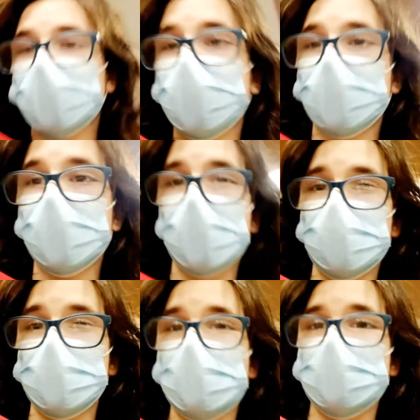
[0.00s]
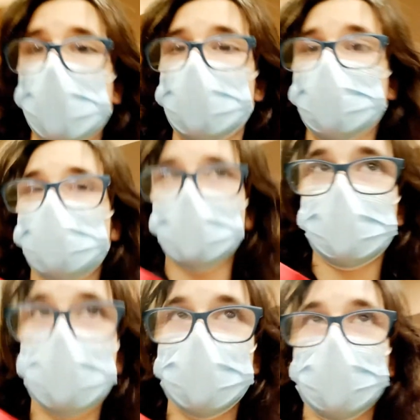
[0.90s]
here I am inside of
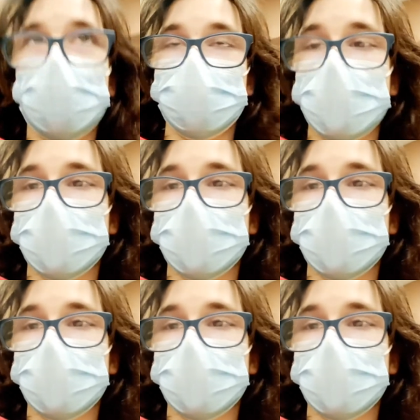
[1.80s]
American government